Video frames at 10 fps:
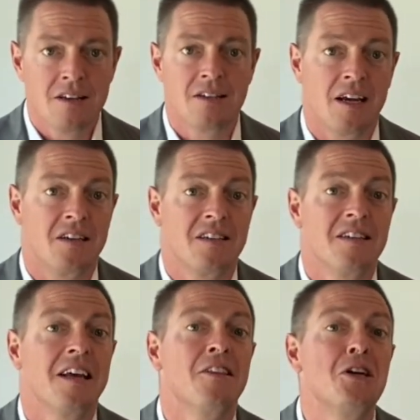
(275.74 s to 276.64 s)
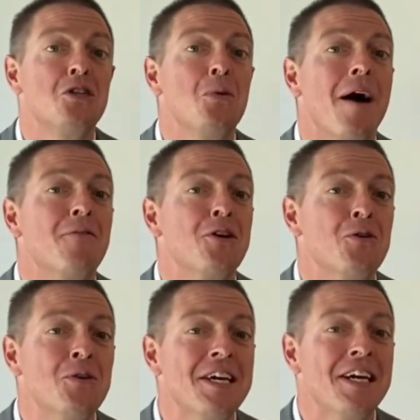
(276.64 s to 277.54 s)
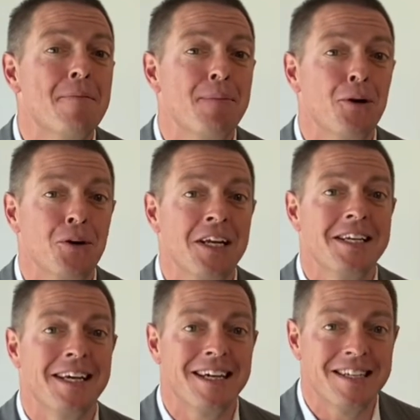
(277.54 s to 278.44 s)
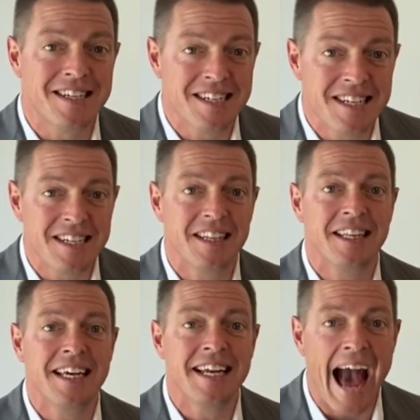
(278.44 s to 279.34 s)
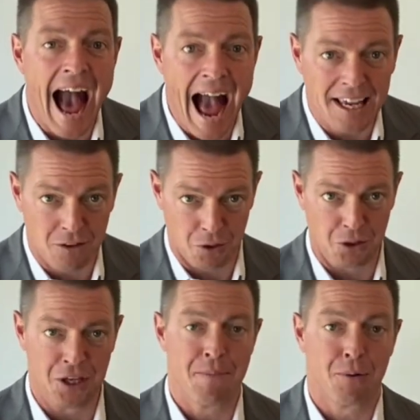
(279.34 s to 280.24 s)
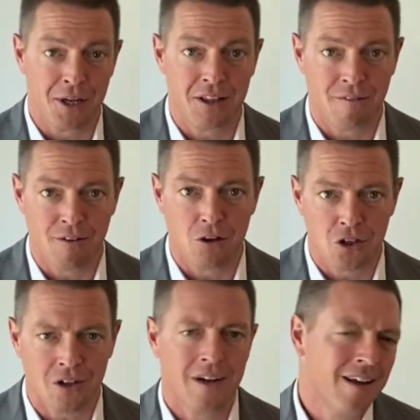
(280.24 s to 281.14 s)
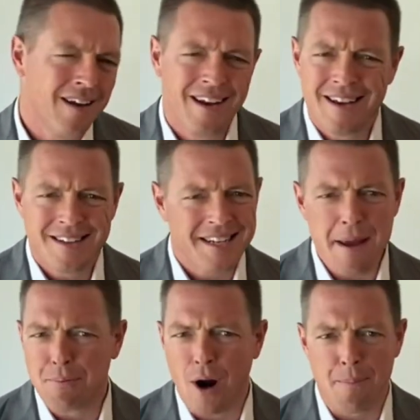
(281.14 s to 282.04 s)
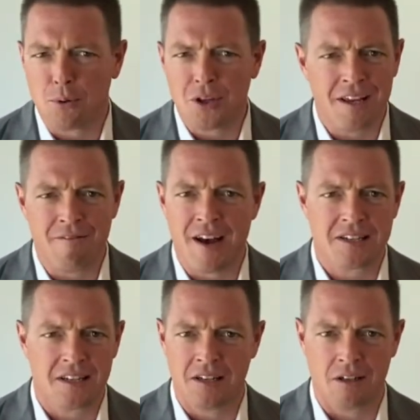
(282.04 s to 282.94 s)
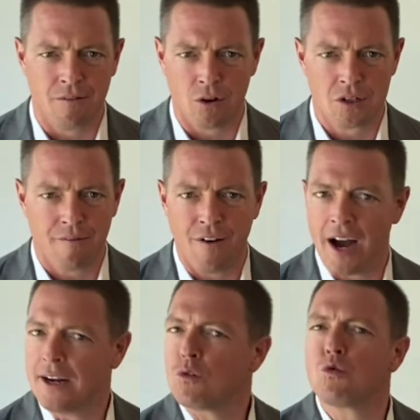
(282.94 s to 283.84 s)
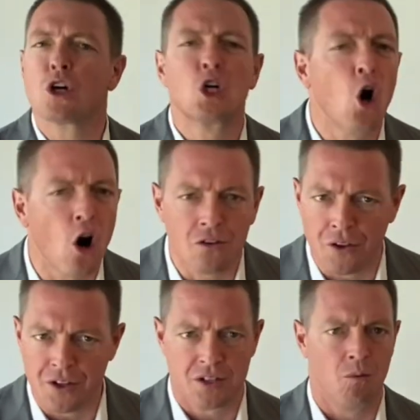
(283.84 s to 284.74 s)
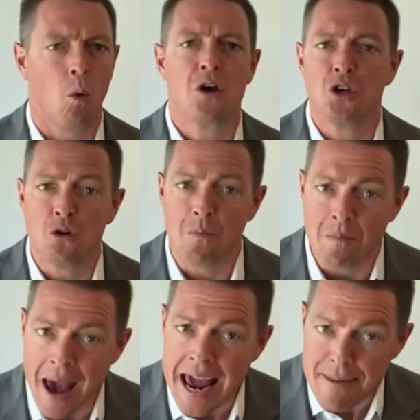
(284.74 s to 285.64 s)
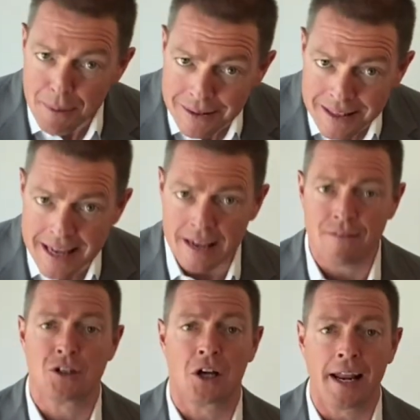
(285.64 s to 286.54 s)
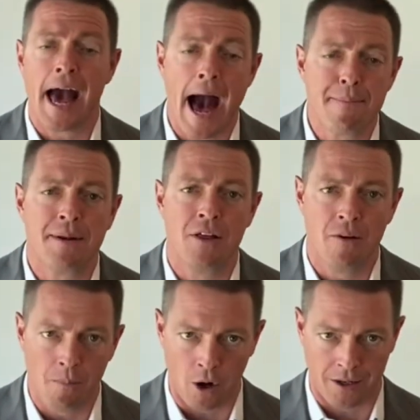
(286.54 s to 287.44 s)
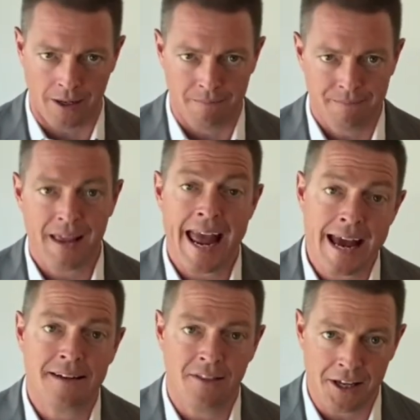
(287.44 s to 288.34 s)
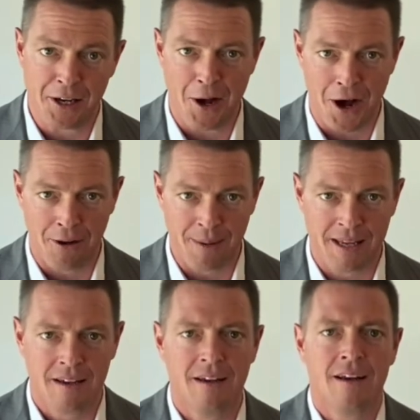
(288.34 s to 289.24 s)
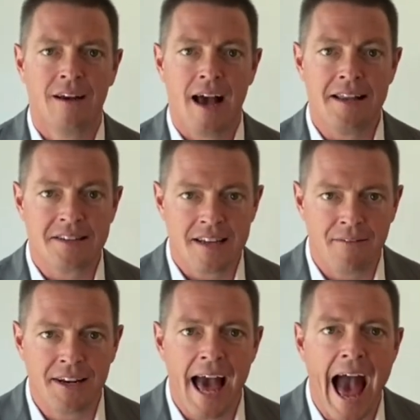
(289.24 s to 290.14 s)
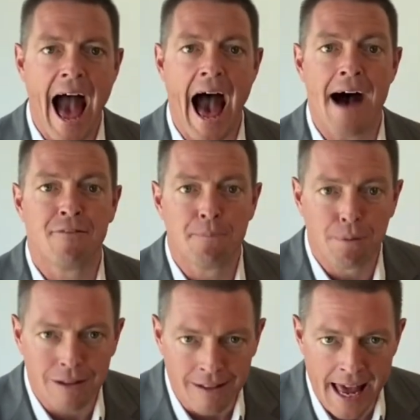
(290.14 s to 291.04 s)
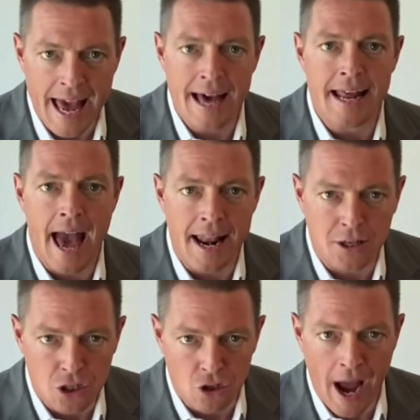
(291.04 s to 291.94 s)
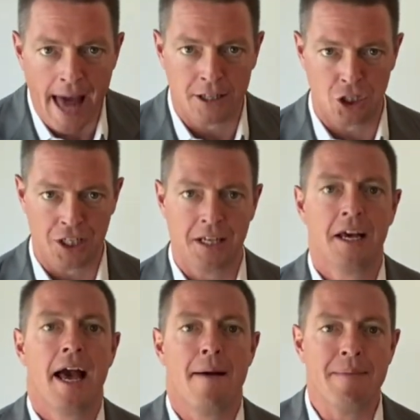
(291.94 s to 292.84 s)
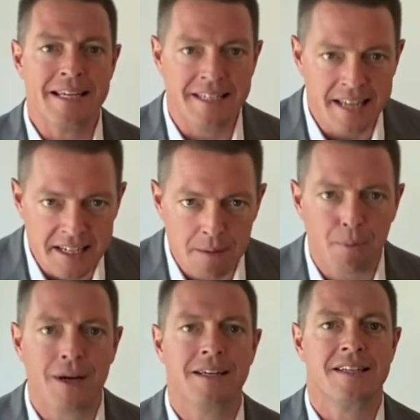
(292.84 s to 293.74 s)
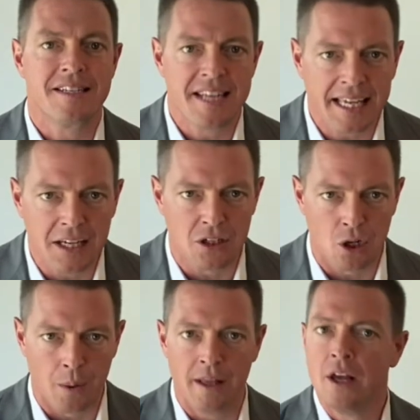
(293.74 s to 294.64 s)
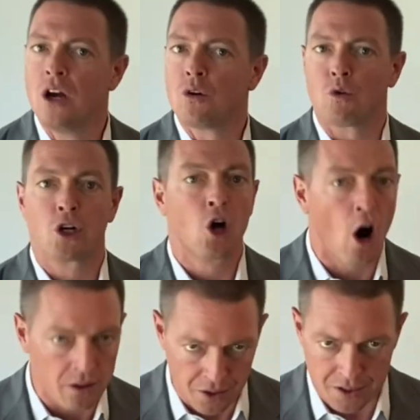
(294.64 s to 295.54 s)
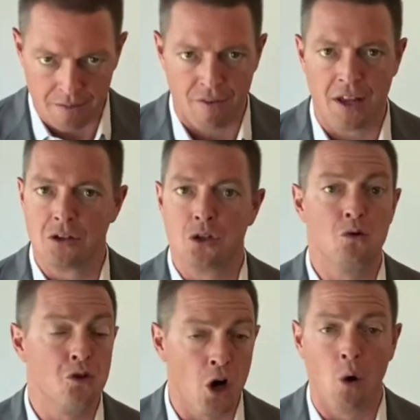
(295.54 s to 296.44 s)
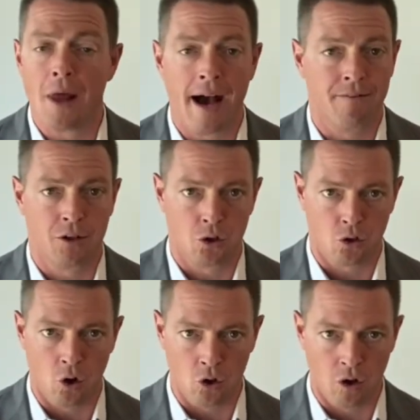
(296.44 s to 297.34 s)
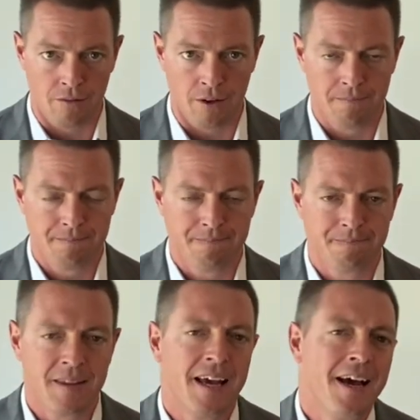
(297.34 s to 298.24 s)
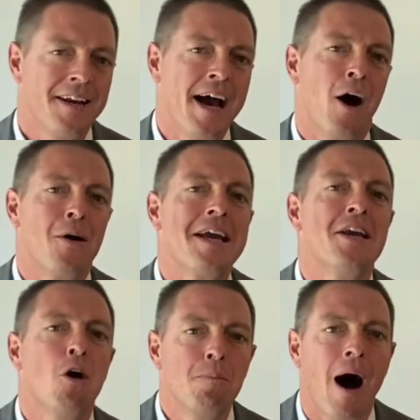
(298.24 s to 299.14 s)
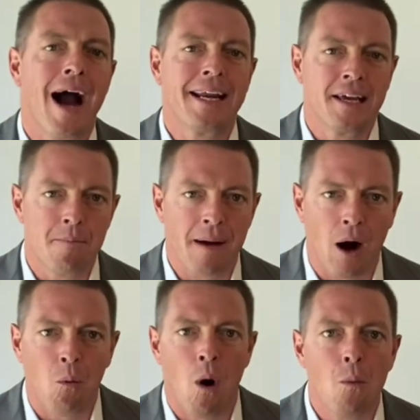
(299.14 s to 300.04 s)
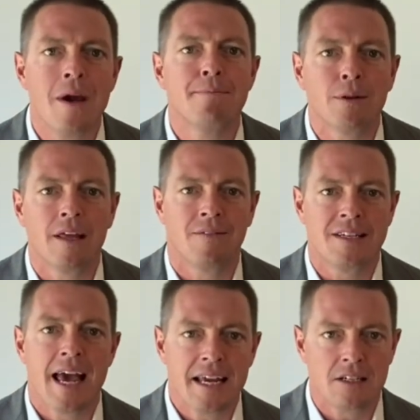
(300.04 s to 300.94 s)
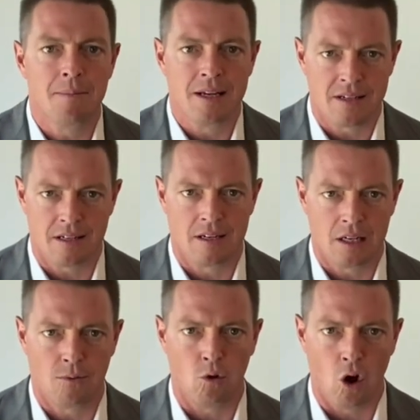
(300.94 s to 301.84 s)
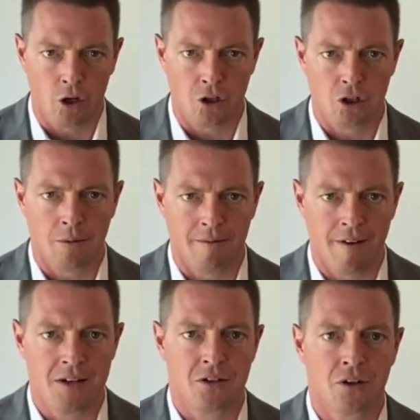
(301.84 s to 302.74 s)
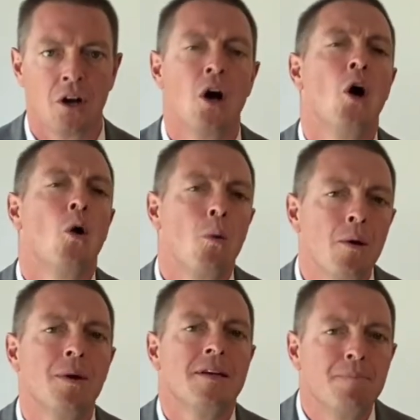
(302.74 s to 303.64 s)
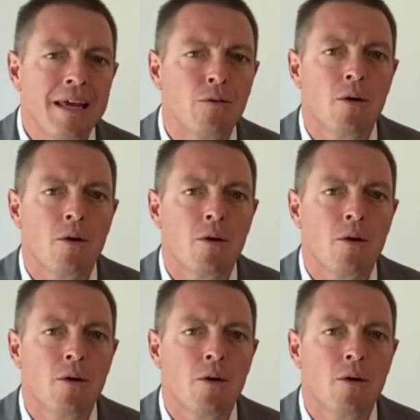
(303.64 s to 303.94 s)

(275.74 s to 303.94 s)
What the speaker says: 6, unless you have the unique ability to consistently and accurately predict the future, stay properly invested and diversified regardless of what you may believe is going to happen in the market and in the economy. And 7, have a plan and a strategy and be disciplined in sticking to it regardless of things you don't have control over. Now, in opining about what we believe it takes to be a successful longer-term investor, we would be